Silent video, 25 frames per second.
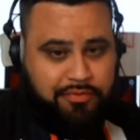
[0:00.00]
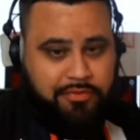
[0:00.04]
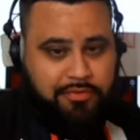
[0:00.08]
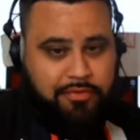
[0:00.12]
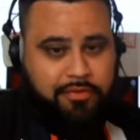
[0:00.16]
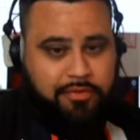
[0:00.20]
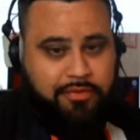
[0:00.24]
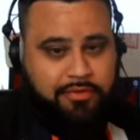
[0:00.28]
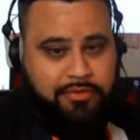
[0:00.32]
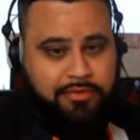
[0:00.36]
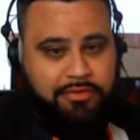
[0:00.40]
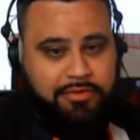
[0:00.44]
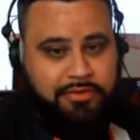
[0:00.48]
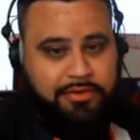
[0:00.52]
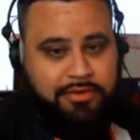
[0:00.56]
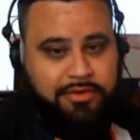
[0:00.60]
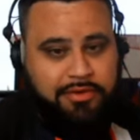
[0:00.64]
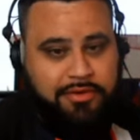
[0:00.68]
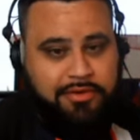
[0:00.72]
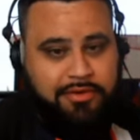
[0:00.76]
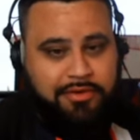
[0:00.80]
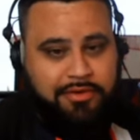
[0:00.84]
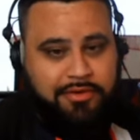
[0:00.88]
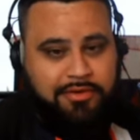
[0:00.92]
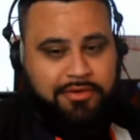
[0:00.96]

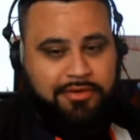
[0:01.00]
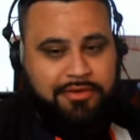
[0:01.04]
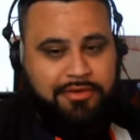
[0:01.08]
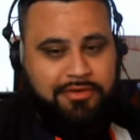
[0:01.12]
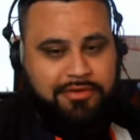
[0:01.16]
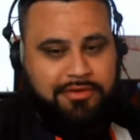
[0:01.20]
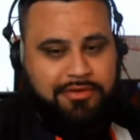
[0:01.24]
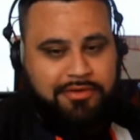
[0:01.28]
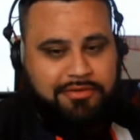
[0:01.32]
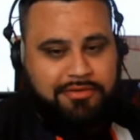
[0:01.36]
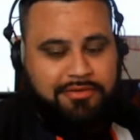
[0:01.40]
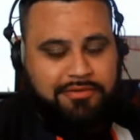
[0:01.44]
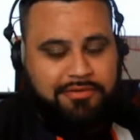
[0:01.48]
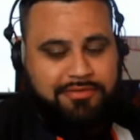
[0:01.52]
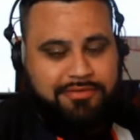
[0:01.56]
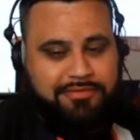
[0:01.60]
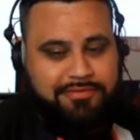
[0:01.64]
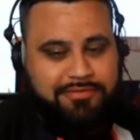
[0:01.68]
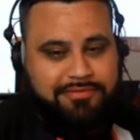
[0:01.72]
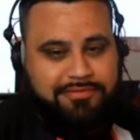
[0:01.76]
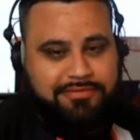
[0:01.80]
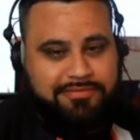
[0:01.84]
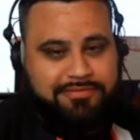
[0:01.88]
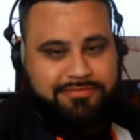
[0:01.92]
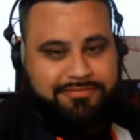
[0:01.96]

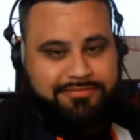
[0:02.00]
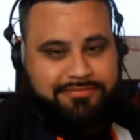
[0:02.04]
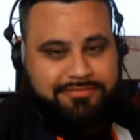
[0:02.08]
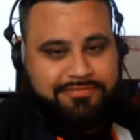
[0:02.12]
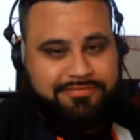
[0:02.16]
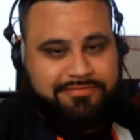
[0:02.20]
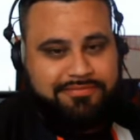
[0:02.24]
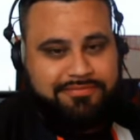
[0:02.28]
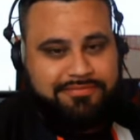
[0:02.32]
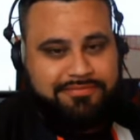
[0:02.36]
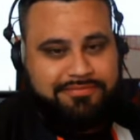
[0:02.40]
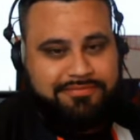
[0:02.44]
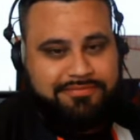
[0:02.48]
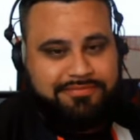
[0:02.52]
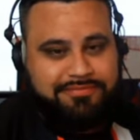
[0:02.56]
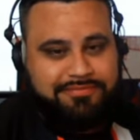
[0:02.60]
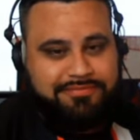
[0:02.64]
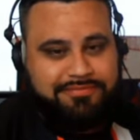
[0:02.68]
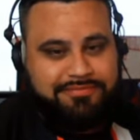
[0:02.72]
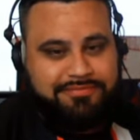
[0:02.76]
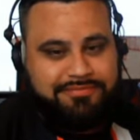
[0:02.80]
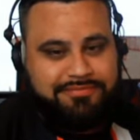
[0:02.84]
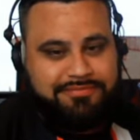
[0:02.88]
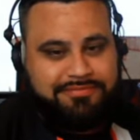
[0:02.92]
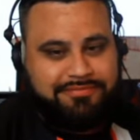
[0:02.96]

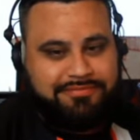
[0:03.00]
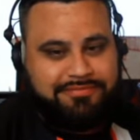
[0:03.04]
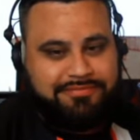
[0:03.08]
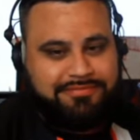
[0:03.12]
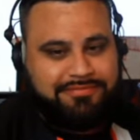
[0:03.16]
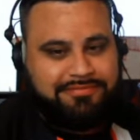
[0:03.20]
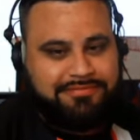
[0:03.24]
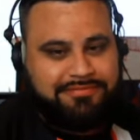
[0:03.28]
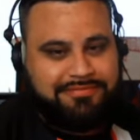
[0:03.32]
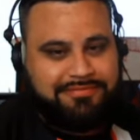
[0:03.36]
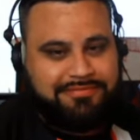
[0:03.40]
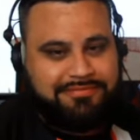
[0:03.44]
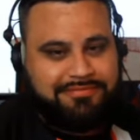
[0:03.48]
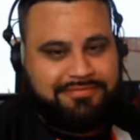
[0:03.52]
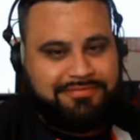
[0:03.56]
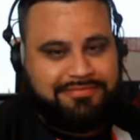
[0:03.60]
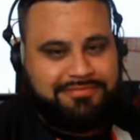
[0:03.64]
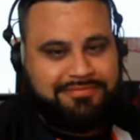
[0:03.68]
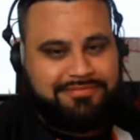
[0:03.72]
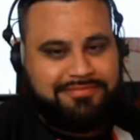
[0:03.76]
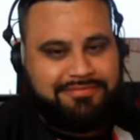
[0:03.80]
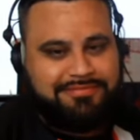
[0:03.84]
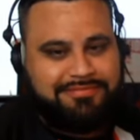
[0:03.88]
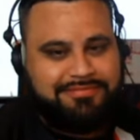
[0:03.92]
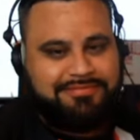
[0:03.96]

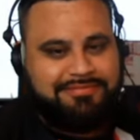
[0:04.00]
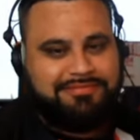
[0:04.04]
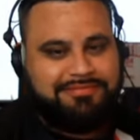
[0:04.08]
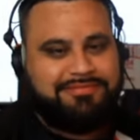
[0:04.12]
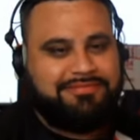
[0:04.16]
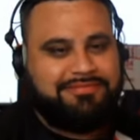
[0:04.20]
This person isn't speaking.